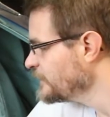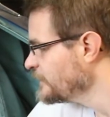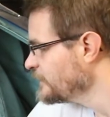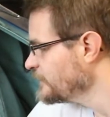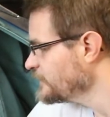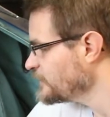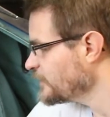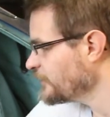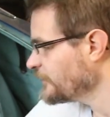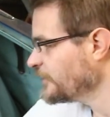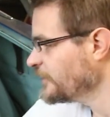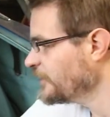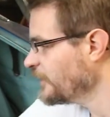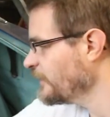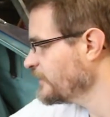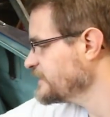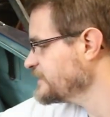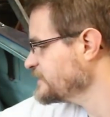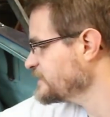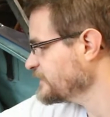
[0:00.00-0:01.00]
So a
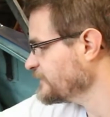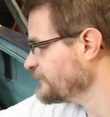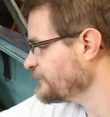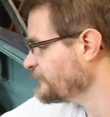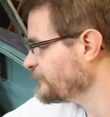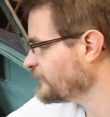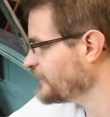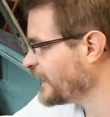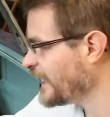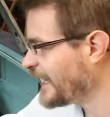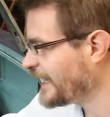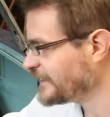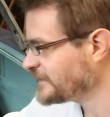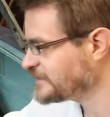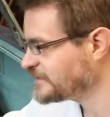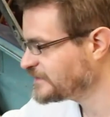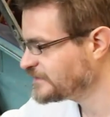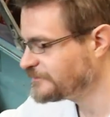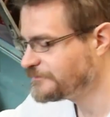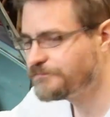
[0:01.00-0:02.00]
nice
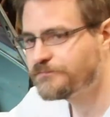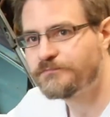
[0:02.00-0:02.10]
flat